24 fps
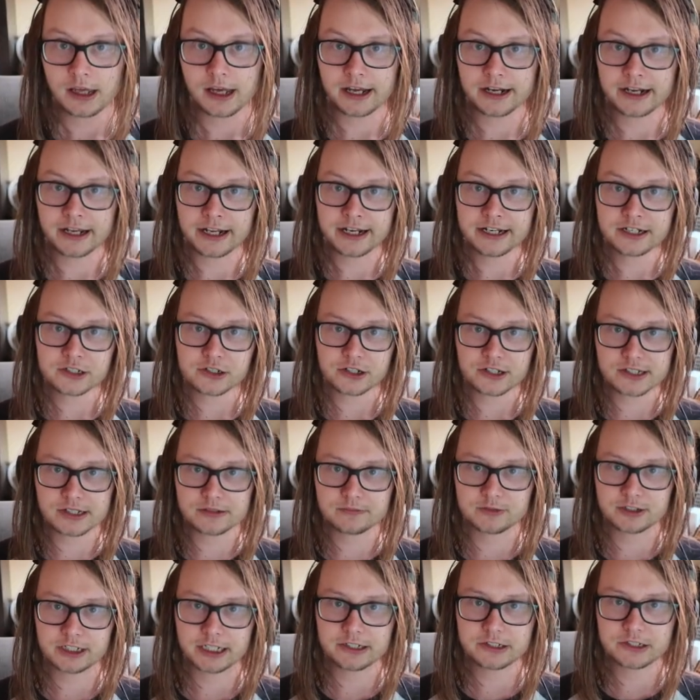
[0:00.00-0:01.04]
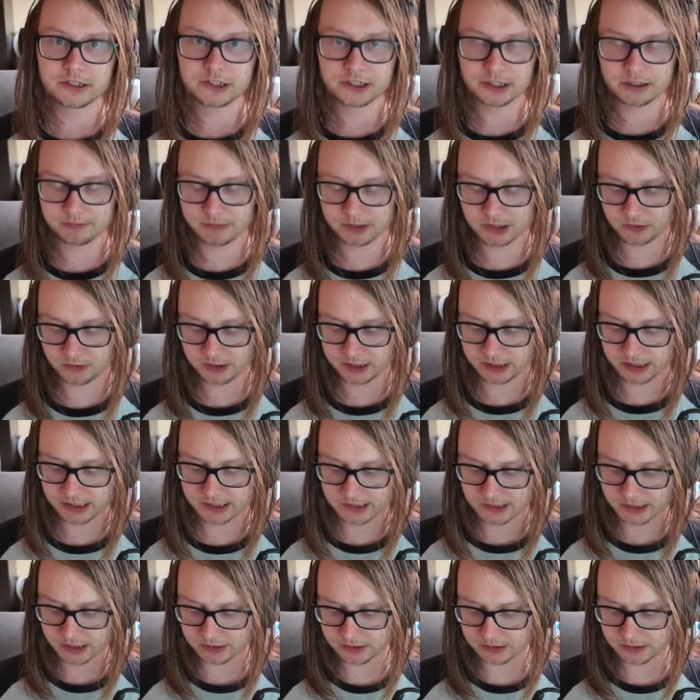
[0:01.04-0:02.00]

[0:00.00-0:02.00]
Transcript: And an interesting relationship between these